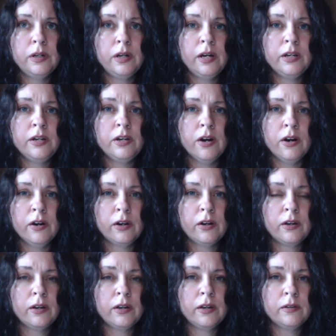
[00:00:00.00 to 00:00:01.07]
a narc
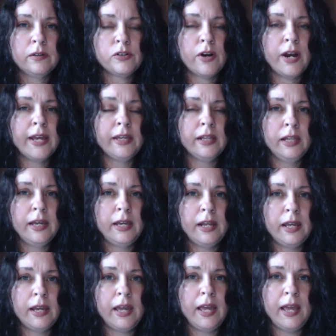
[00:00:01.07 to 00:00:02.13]

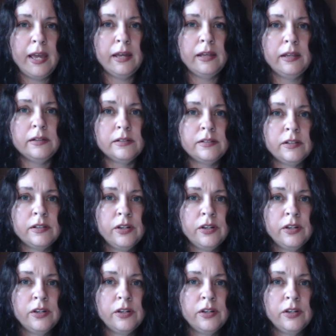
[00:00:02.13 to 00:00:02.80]
triangulating and